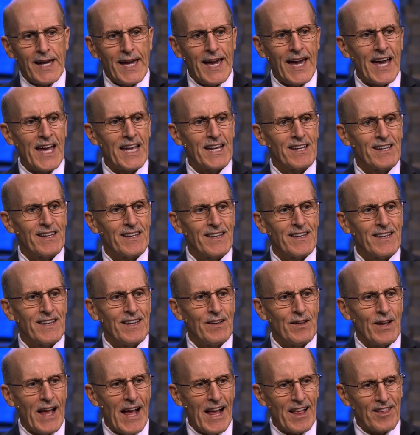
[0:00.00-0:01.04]
And
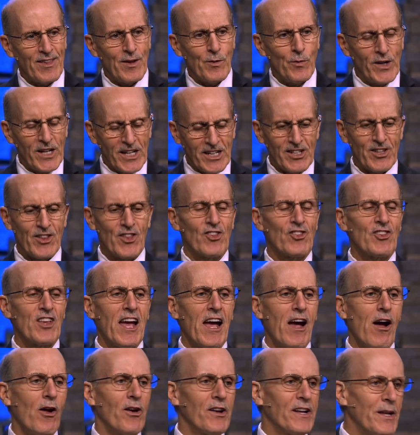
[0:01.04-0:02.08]
as he went into this
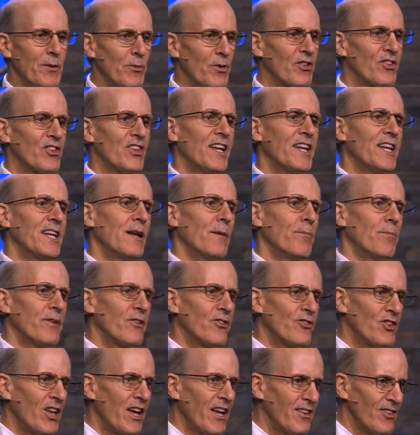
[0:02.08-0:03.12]
town and he was setting up
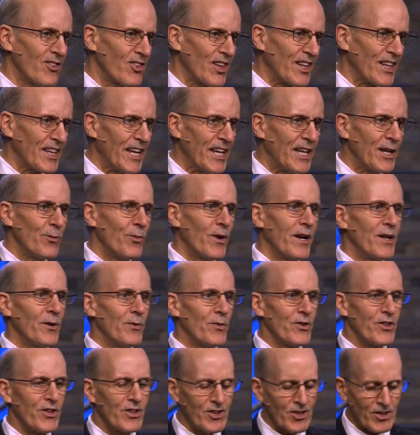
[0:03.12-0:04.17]
his tents and getting ready
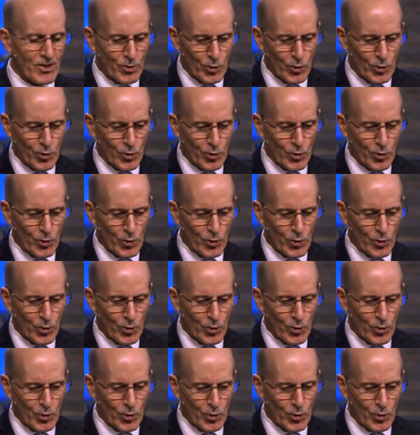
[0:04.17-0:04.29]
with his